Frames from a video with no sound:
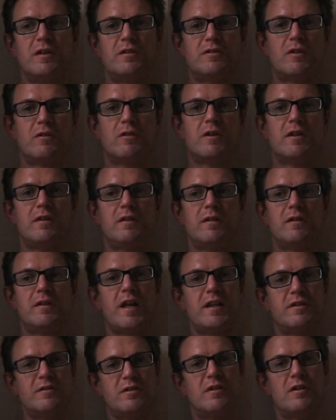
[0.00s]
so
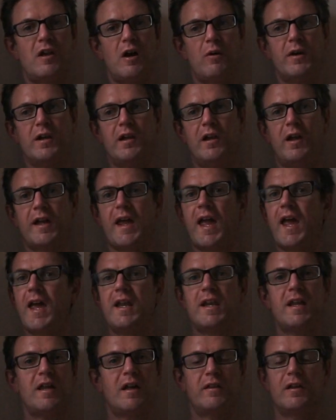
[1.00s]
get to know it like
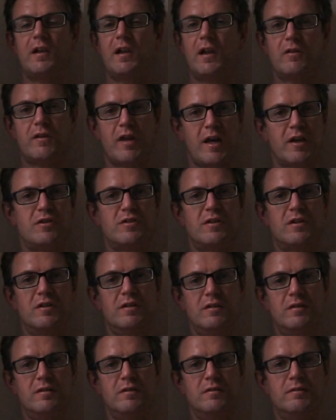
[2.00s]
any other location.